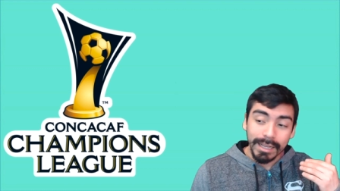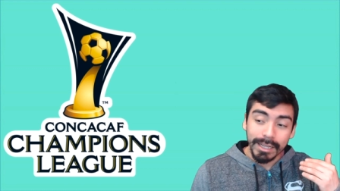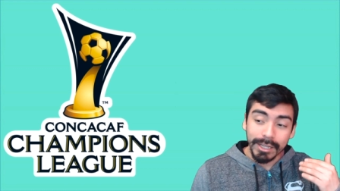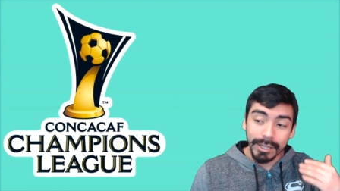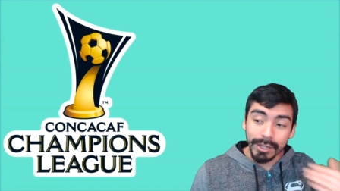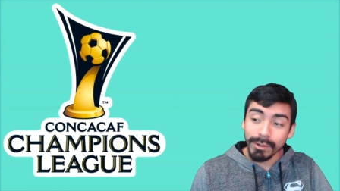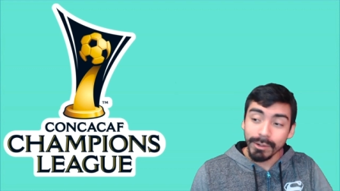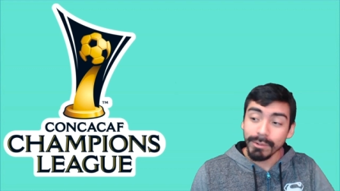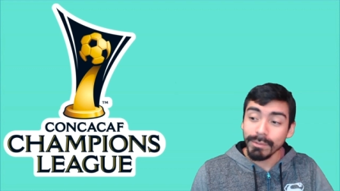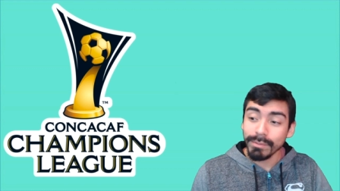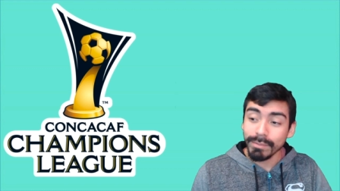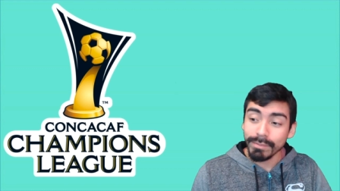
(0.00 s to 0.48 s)

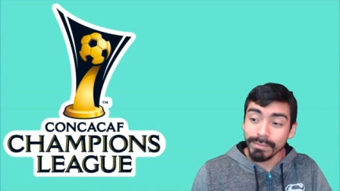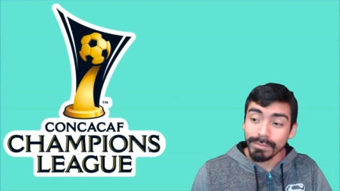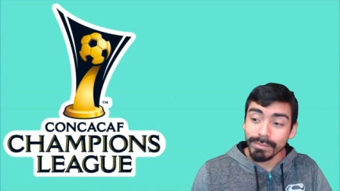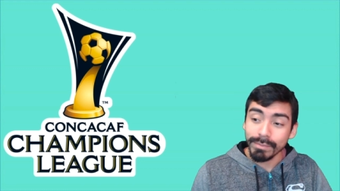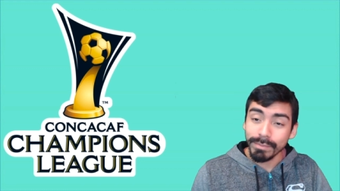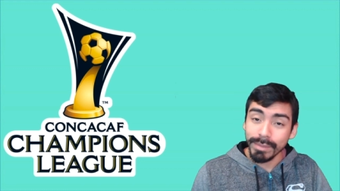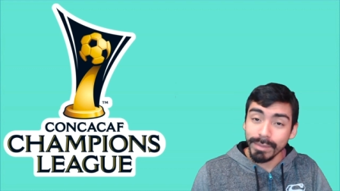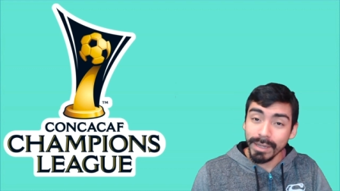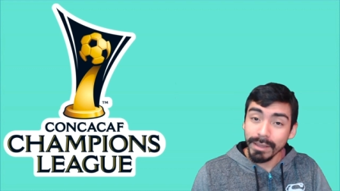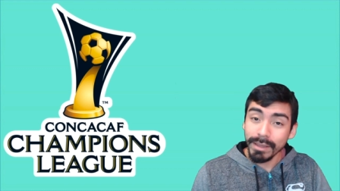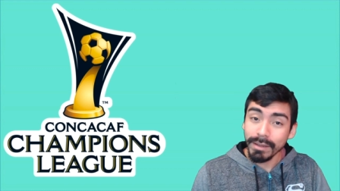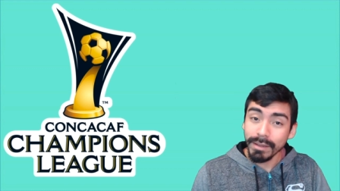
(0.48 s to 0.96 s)
You know,
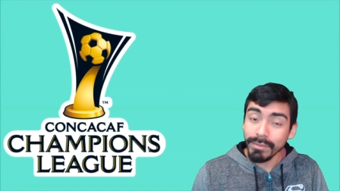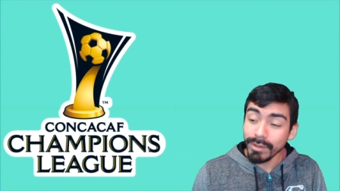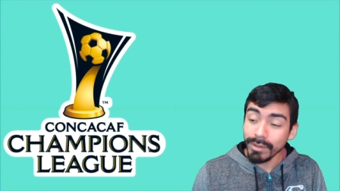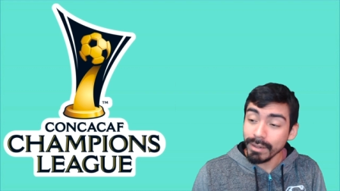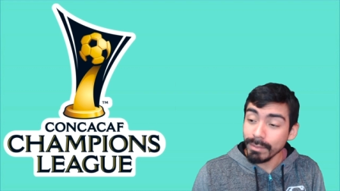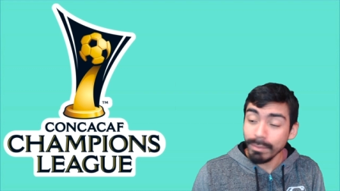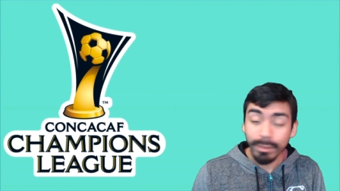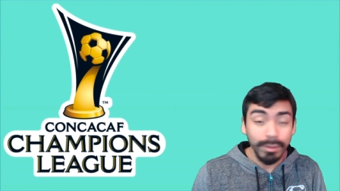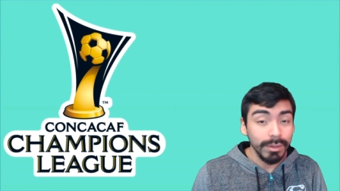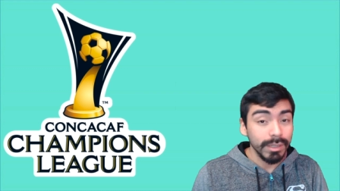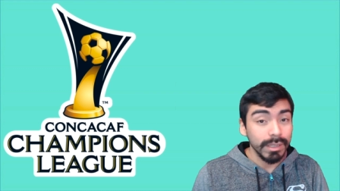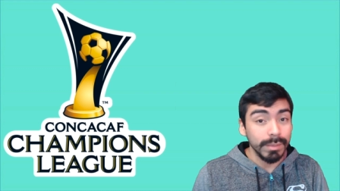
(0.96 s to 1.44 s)
be there for
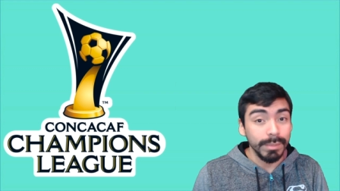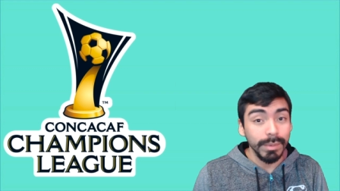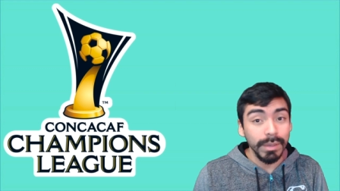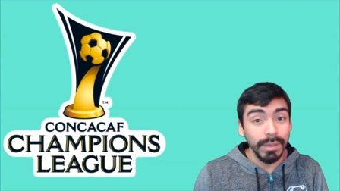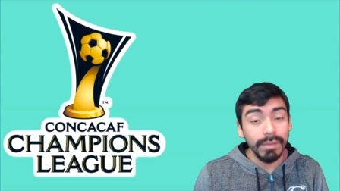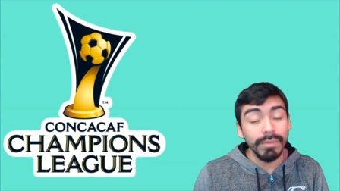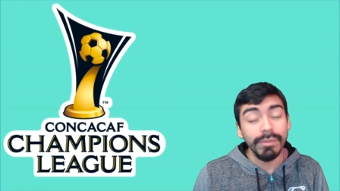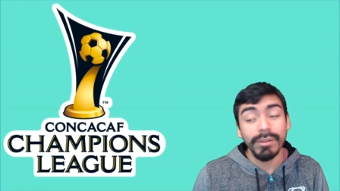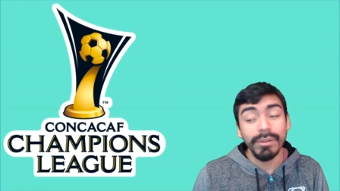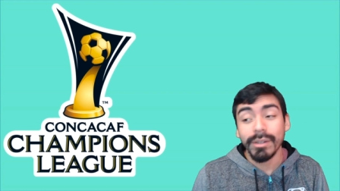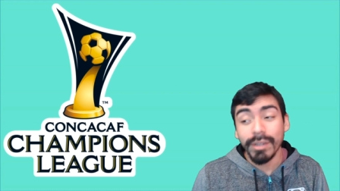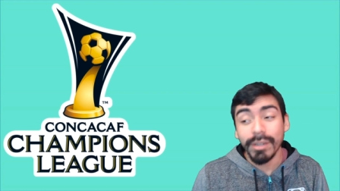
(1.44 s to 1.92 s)
your boys, be
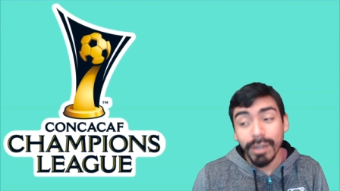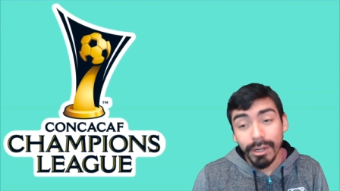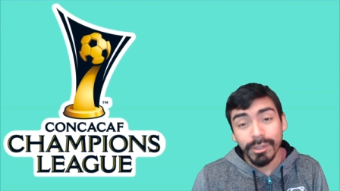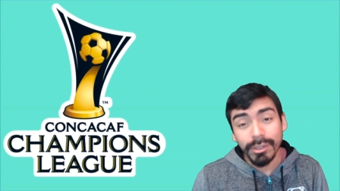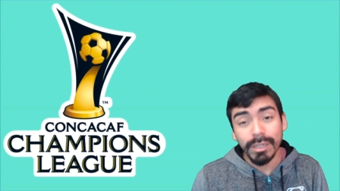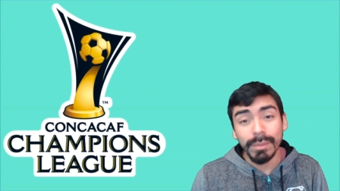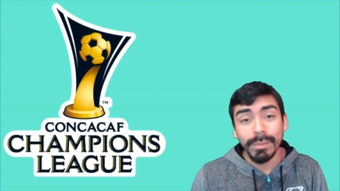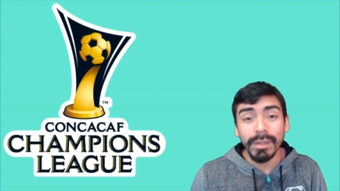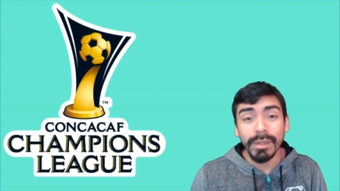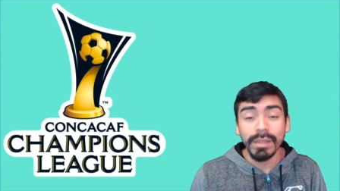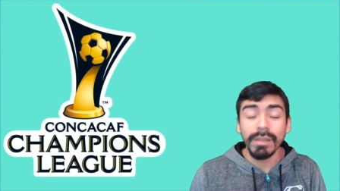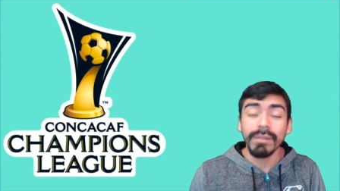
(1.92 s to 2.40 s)
there for your
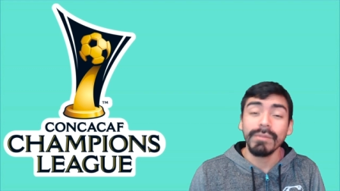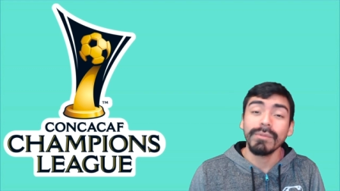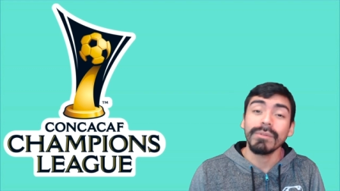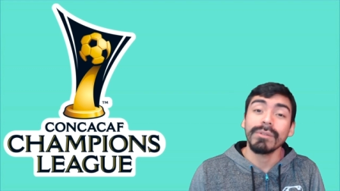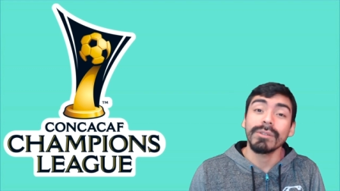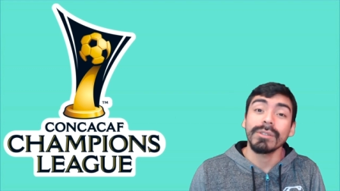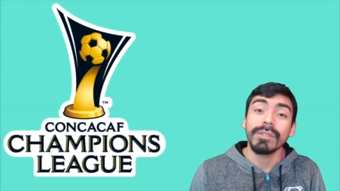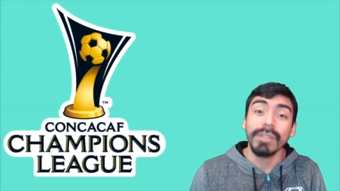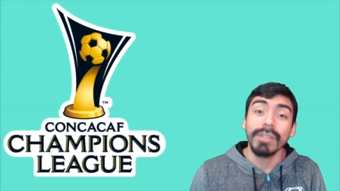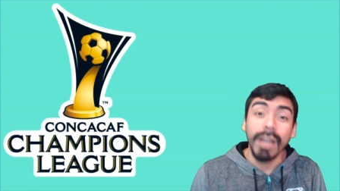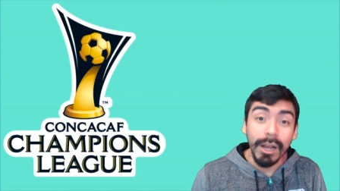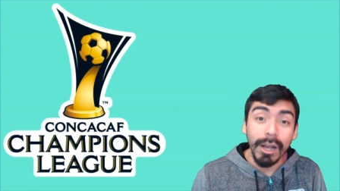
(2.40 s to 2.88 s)
country, be there
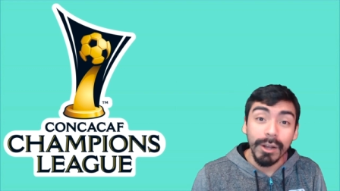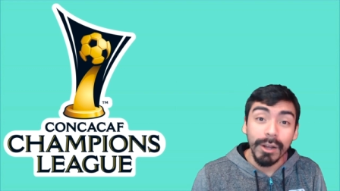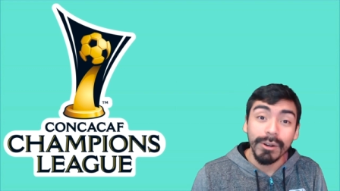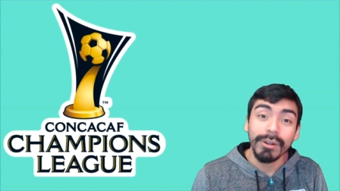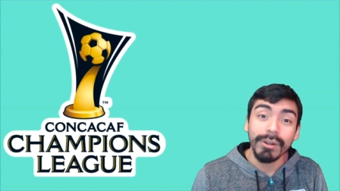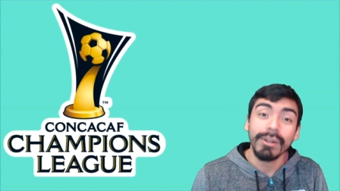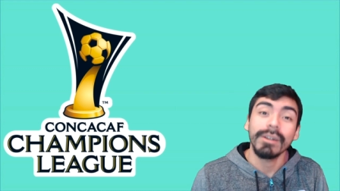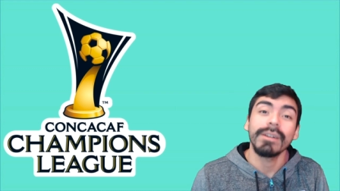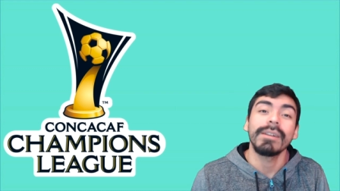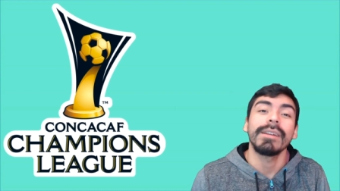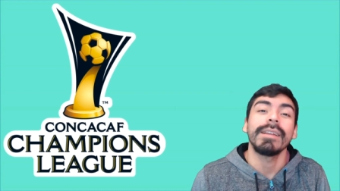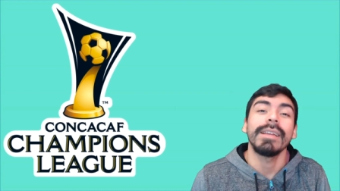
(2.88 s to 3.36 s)
for
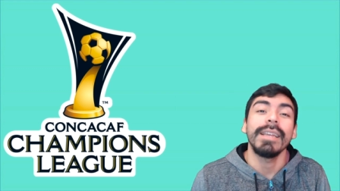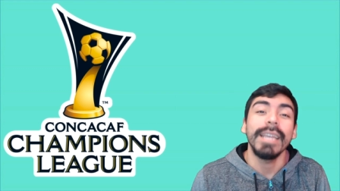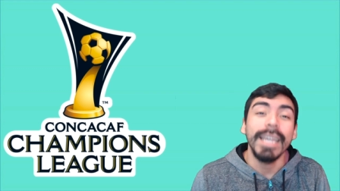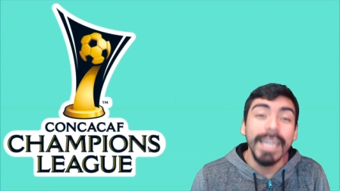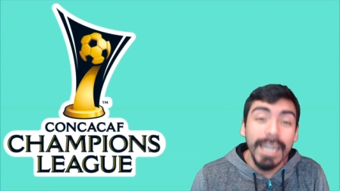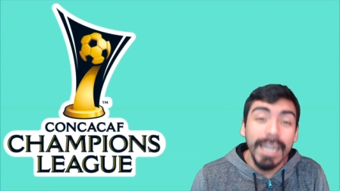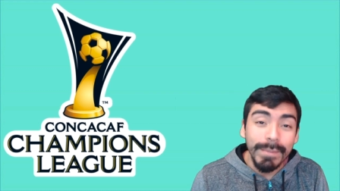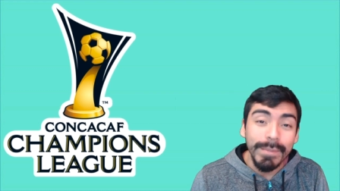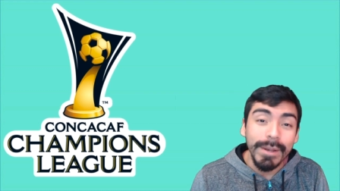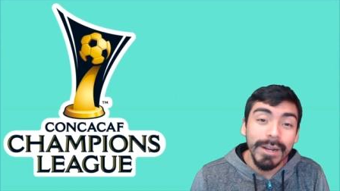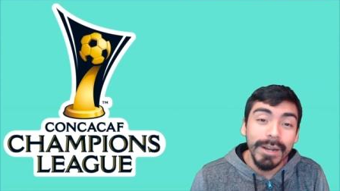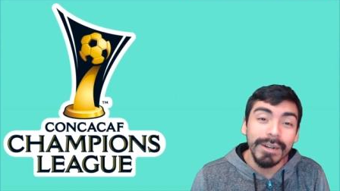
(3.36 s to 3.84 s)
soccer
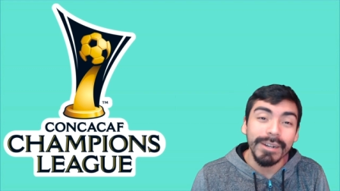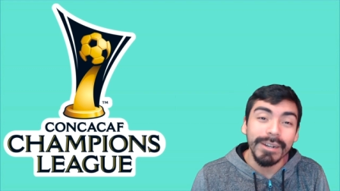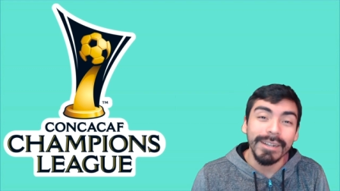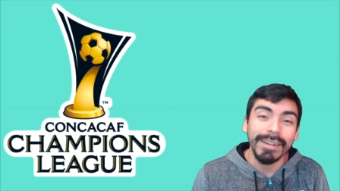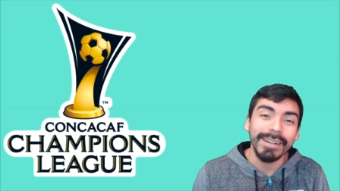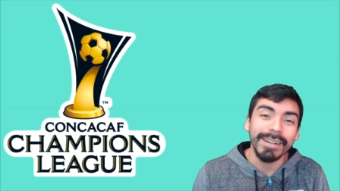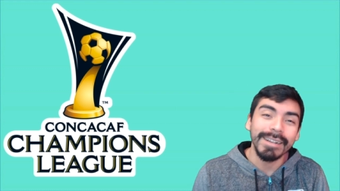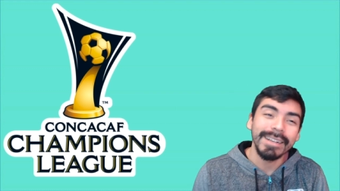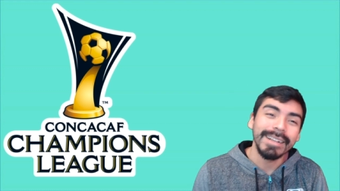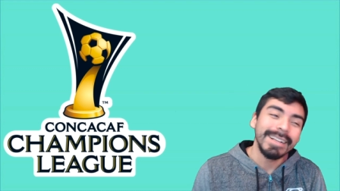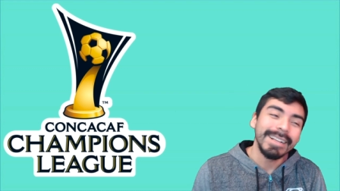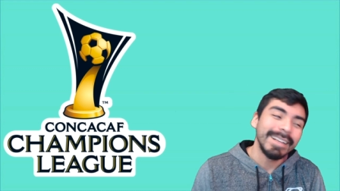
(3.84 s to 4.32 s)
in
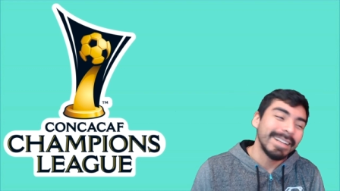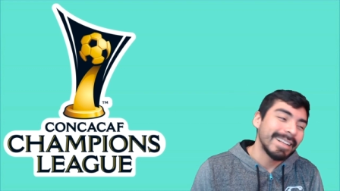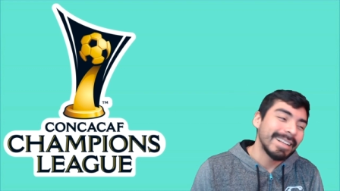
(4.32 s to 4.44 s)
America.